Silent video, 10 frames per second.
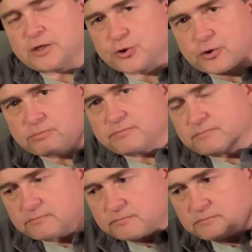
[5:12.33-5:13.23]
you're
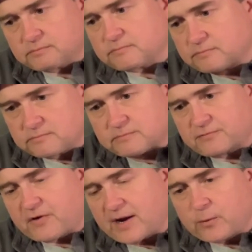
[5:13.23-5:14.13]

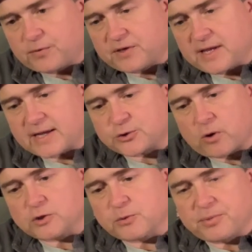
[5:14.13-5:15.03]
fighting with the decks,
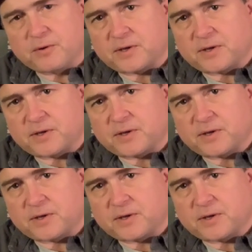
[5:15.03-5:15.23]
you're also building a